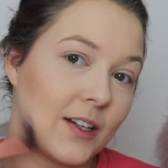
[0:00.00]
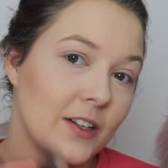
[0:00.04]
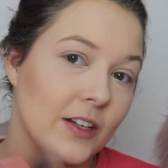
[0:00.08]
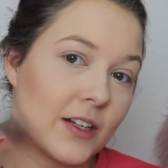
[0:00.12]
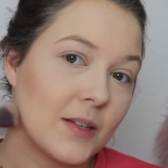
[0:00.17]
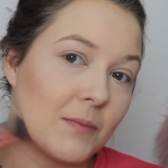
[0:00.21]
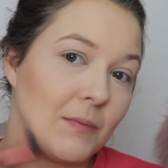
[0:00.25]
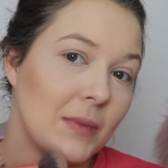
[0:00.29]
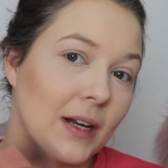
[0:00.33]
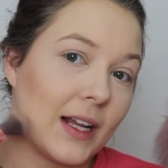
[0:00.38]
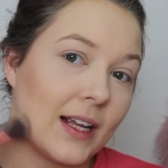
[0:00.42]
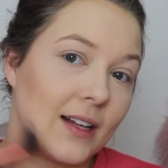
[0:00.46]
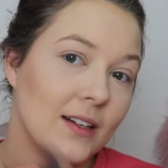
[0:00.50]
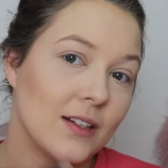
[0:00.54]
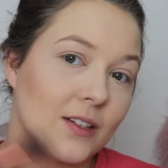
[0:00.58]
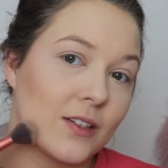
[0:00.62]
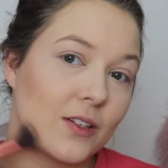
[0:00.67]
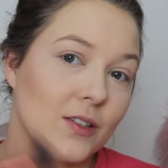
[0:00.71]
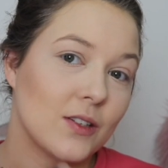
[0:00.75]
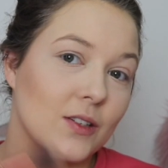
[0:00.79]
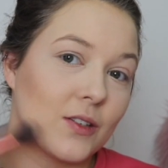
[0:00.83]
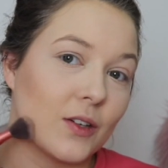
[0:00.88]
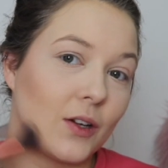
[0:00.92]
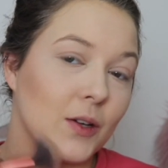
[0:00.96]
Just
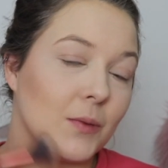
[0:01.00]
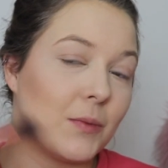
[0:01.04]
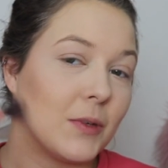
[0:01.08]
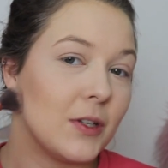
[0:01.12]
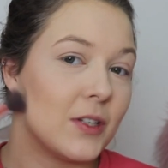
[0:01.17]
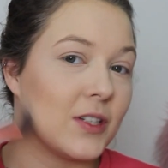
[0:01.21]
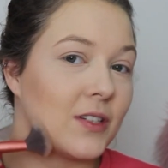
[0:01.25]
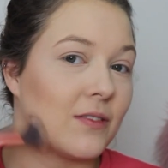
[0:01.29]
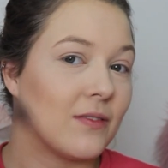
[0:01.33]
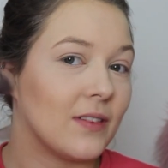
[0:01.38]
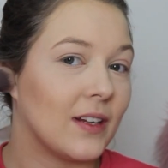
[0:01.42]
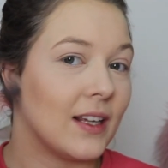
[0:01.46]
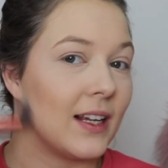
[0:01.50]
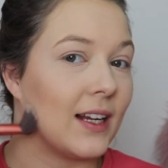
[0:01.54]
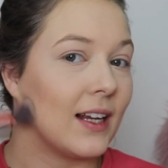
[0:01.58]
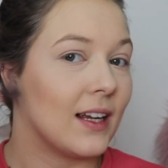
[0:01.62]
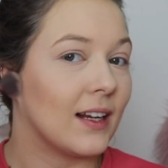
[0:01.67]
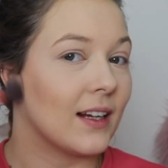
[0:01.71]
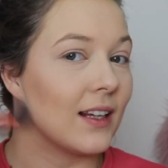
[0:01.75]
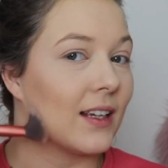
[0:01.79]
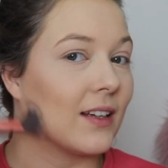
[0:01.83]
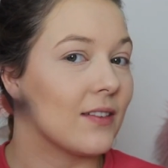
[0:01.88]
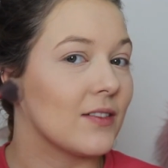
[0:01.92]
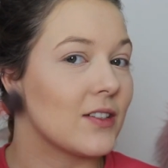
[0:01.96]
blends so beautifully
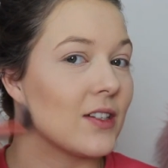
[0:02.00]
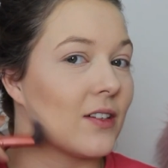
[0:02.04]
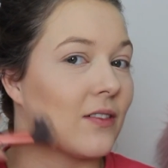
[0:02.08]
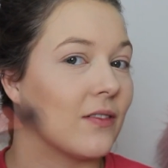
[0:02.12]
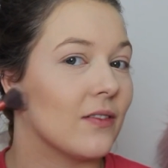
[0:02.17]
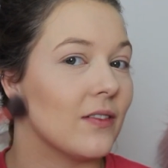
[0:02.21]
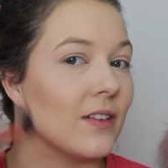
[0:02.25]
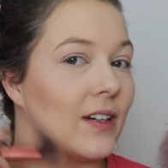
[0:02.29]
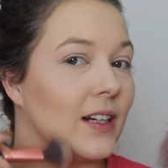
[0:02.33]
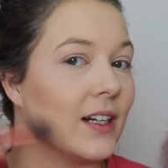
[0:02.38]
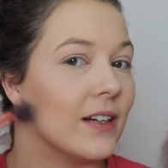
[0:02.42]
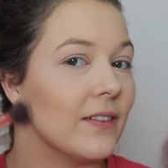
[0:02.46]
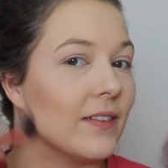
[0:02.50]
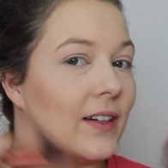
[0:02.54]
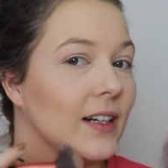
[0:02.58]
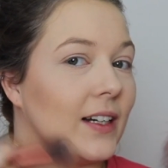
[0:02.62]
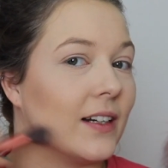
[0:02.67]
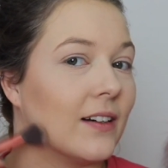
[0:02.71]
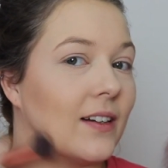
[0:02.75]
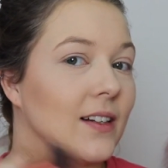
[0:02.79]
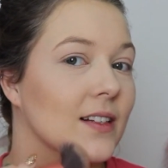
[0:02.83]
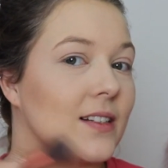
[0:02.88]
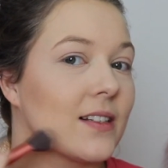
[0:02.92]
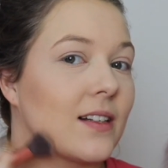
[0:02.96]
and gives a really really
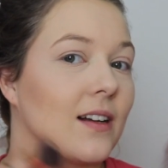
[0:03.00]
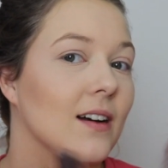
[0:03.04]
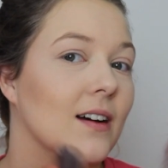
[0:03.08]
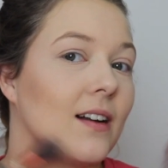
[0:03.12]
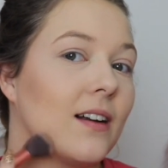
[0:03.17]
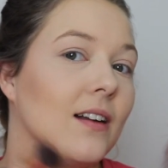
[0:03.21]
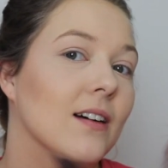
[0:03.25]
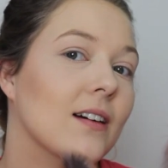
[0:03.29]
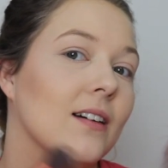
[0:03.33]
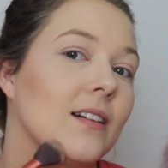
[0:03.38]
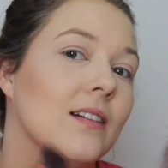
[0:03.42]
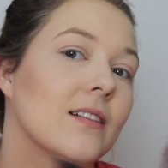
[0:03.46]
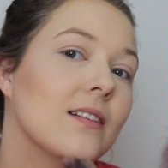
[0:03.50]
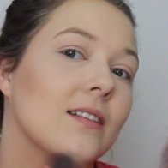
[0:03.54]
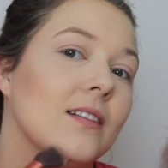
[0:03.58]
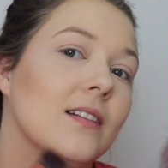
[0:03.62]
nice colour.